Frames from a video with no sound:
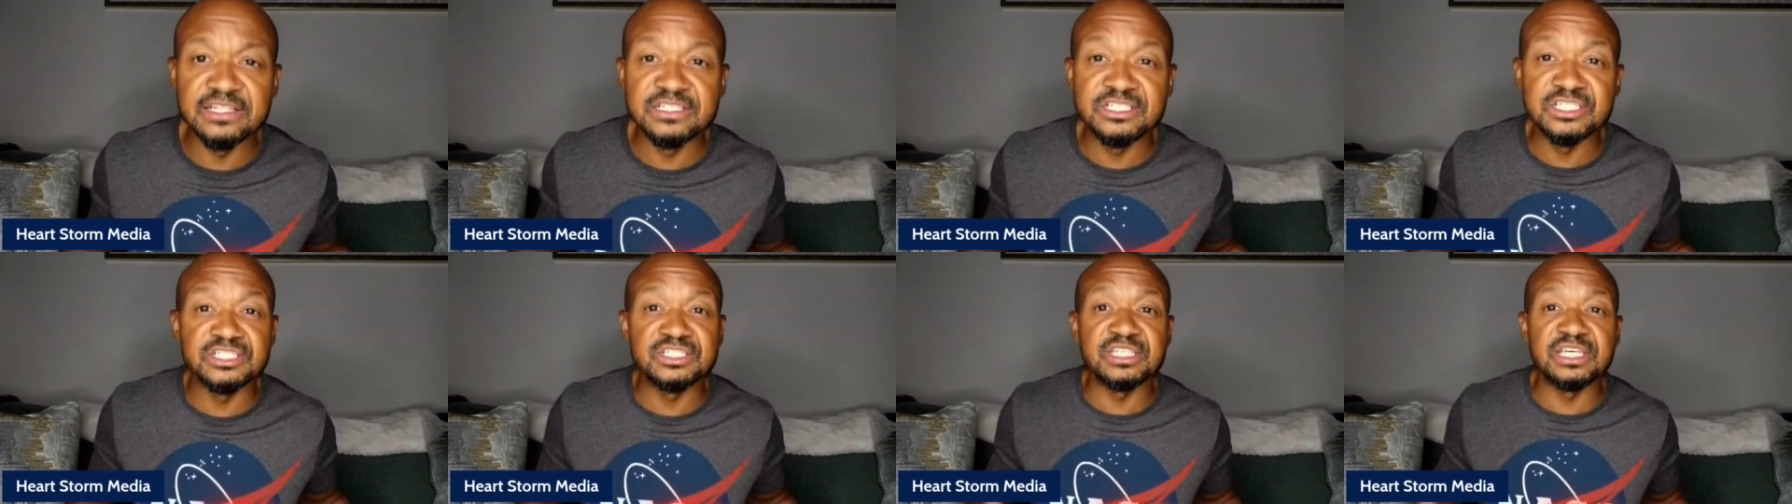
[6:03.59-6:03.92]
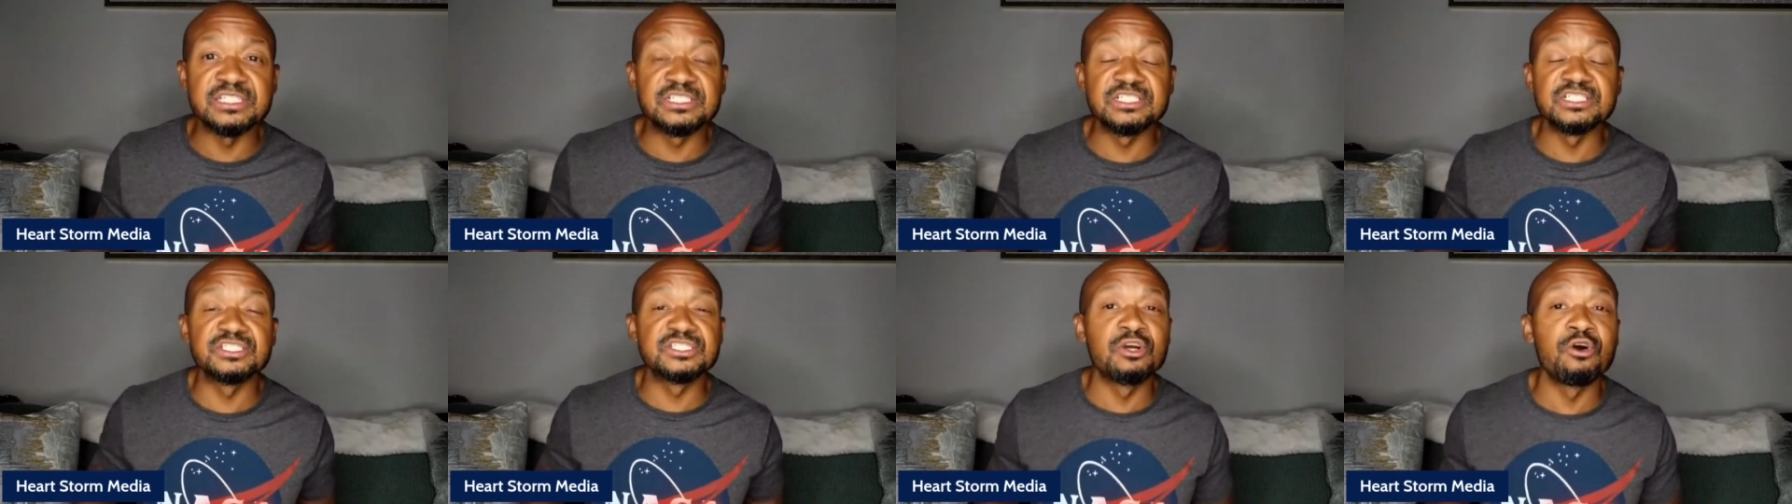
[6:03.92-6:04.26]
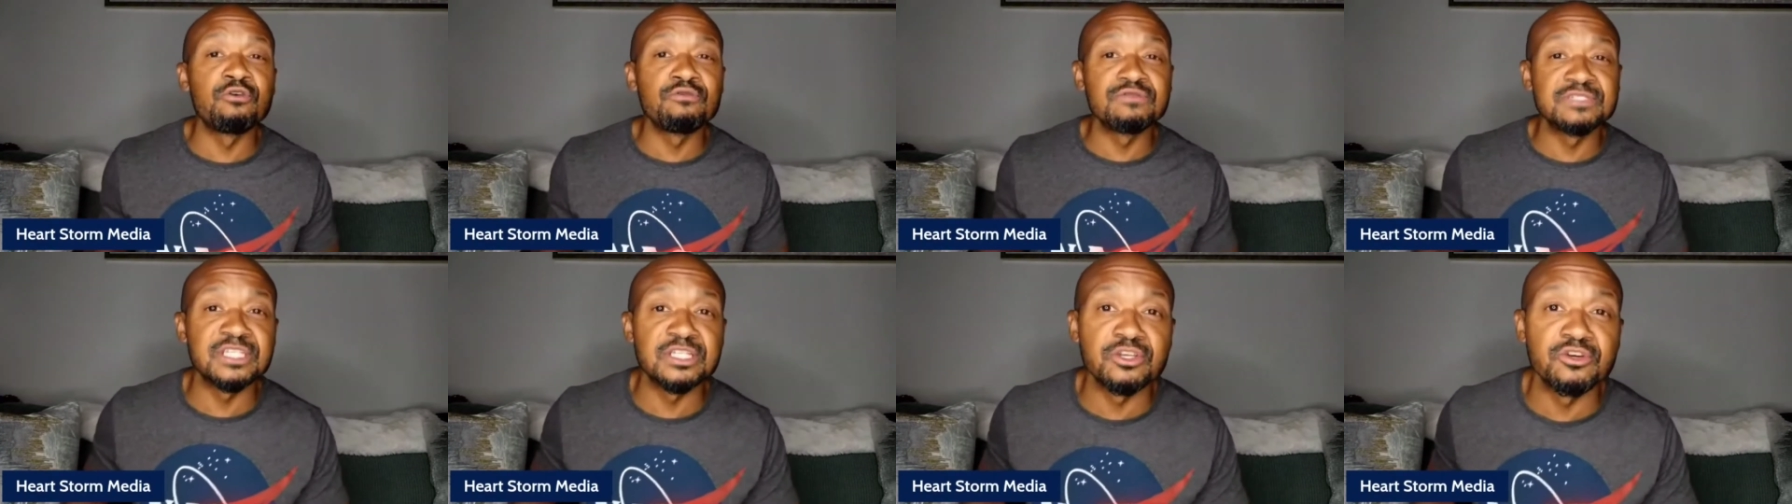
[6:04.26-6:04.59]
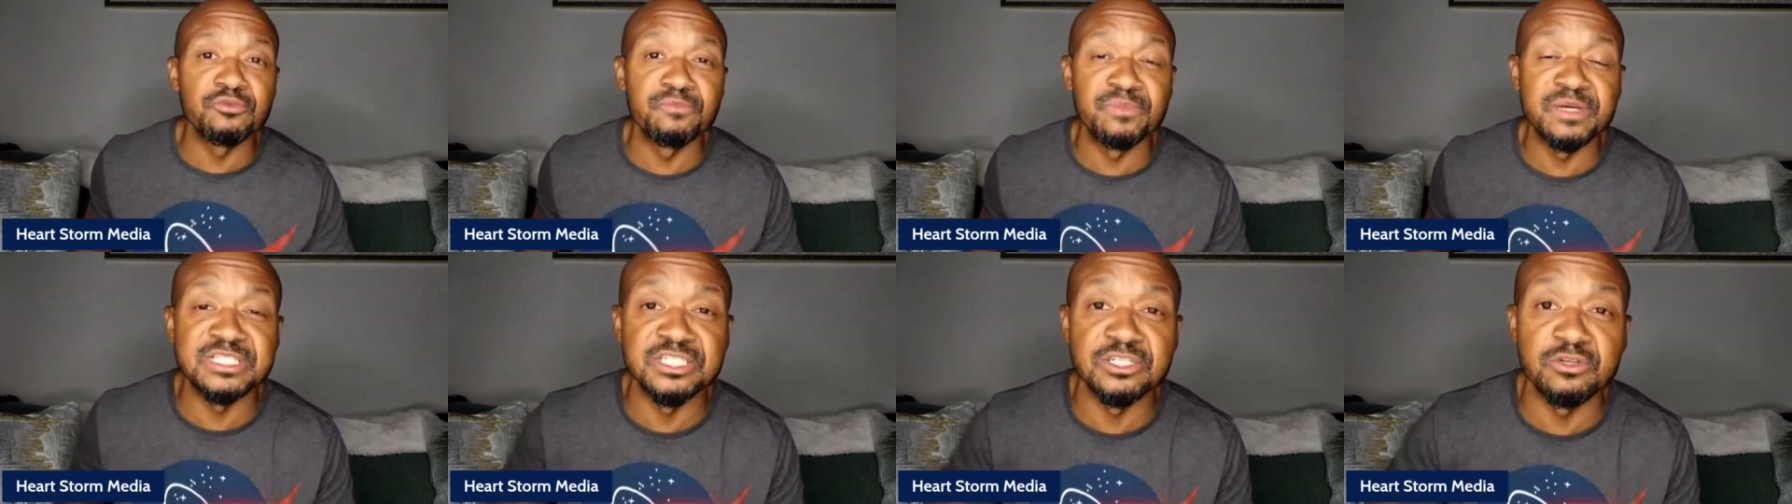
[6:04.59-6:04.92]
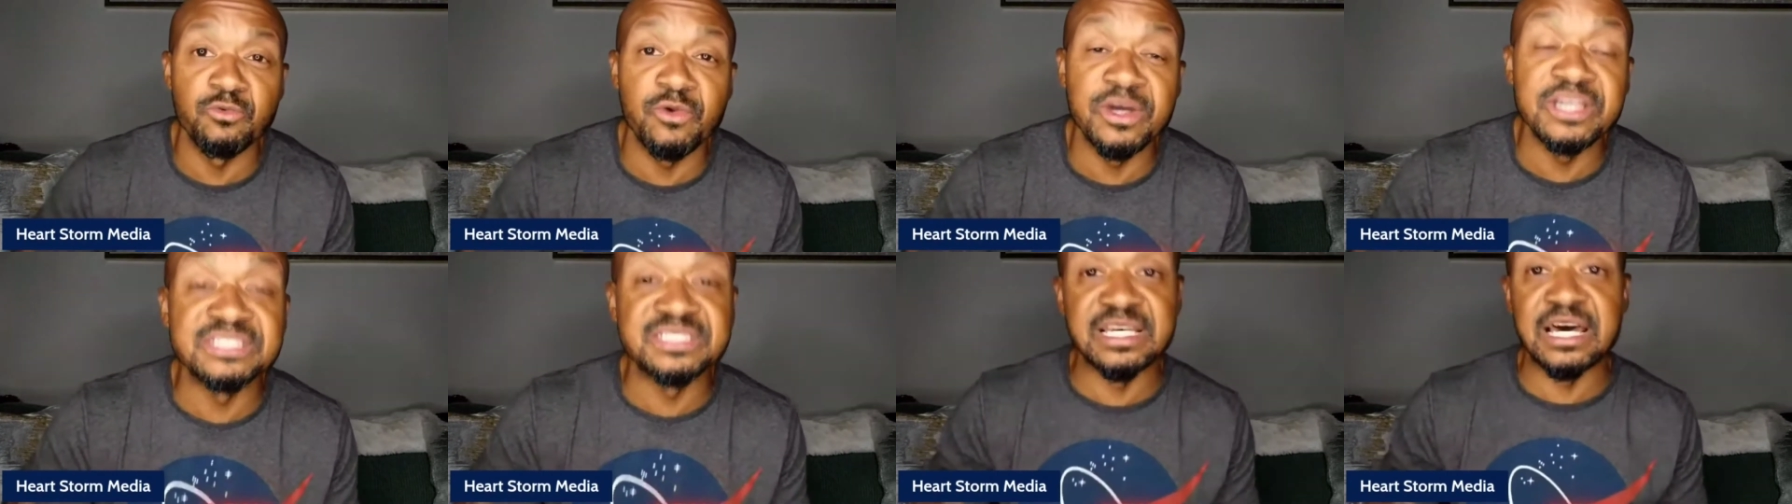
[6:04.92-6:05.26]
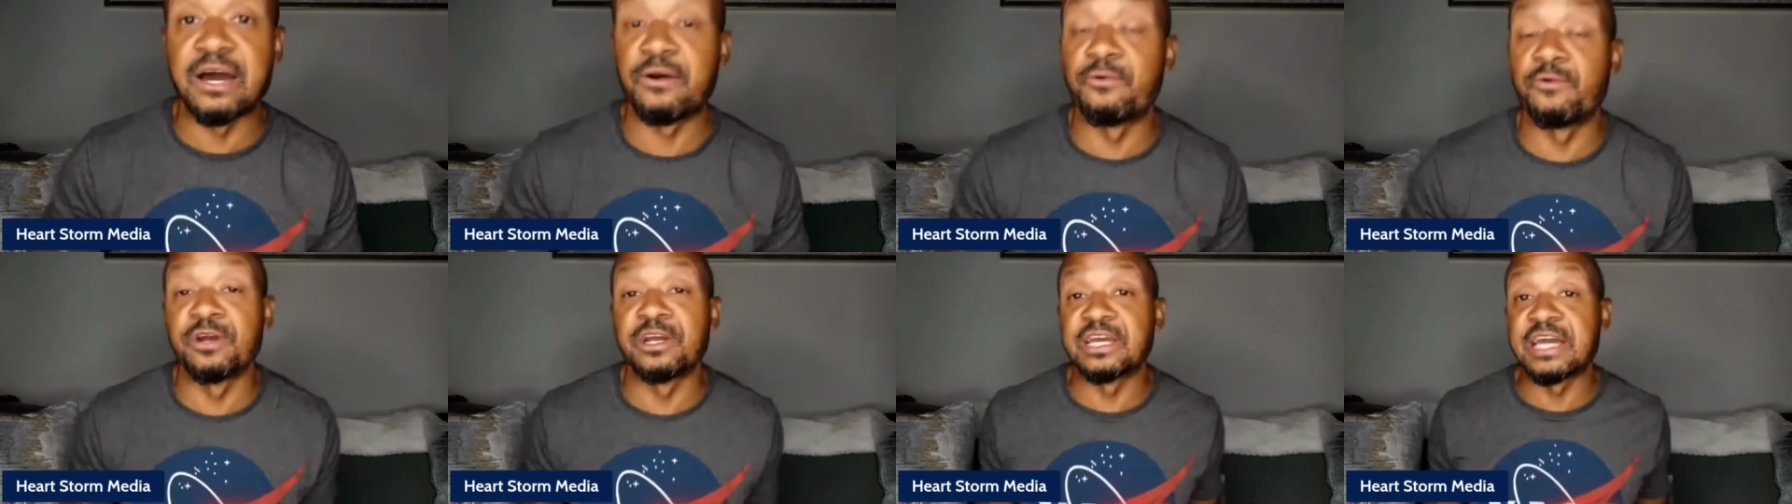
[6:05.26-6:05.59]
It just it just goes a little bit to the
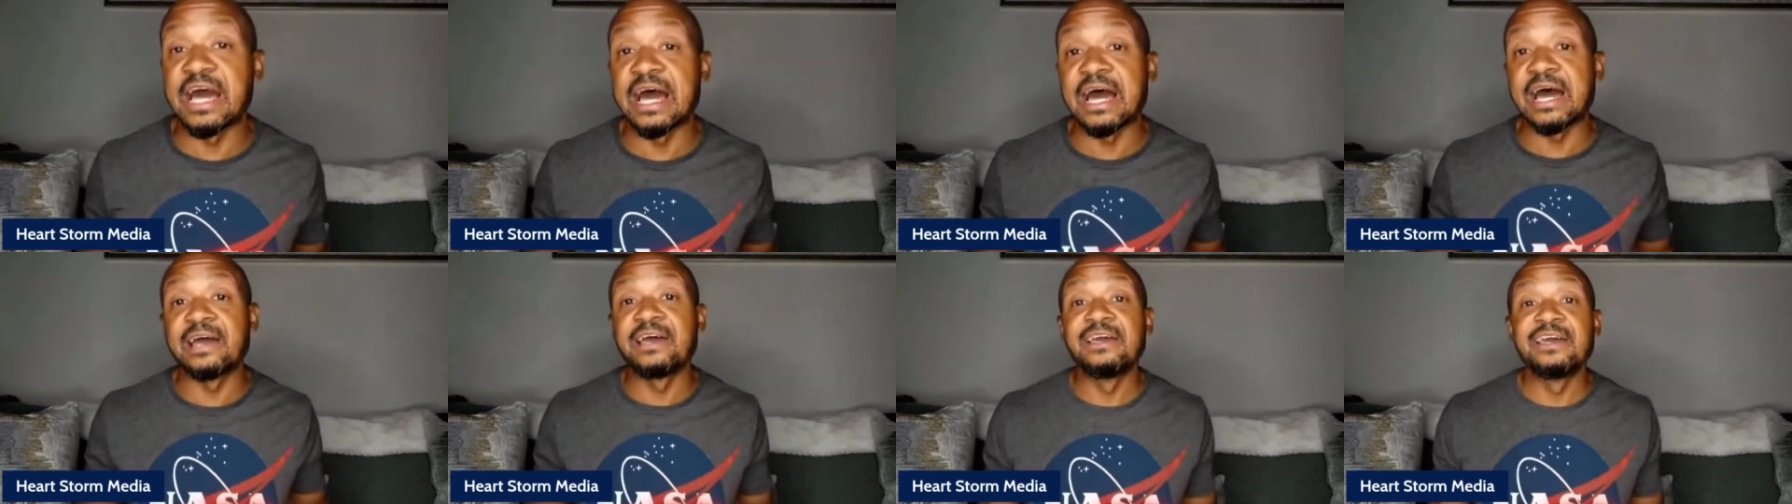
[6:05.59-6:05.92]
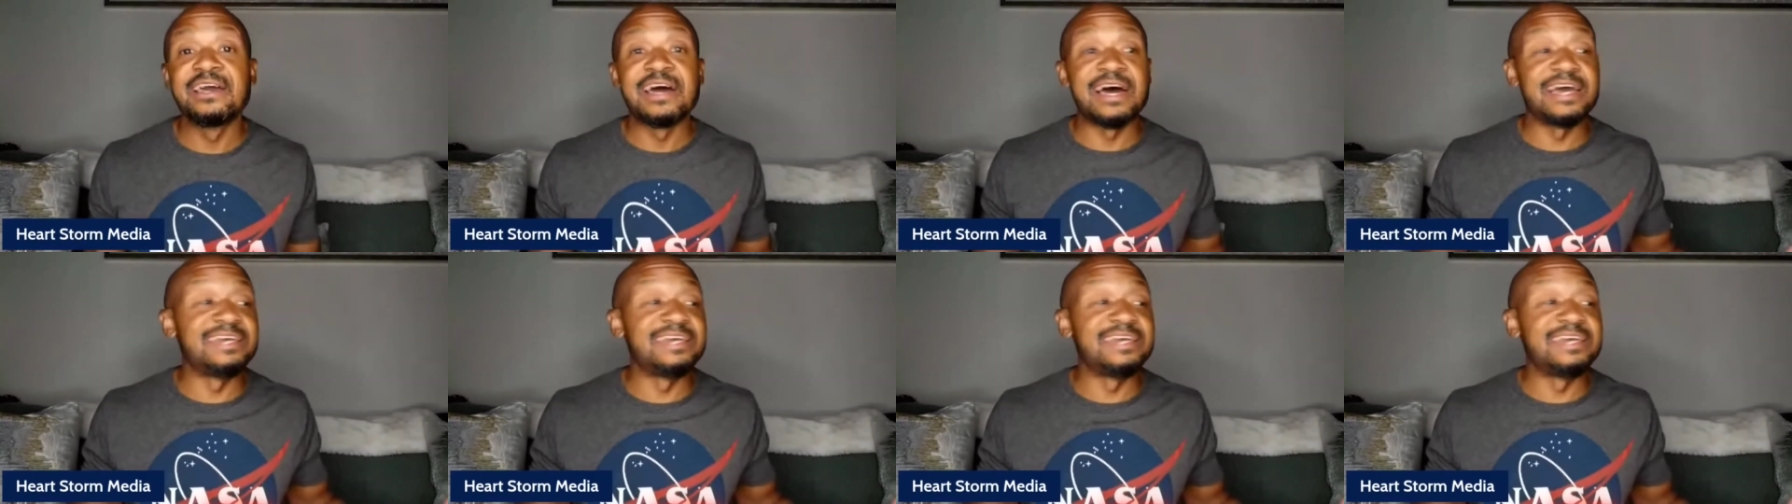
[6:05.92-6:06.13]
wayside where God,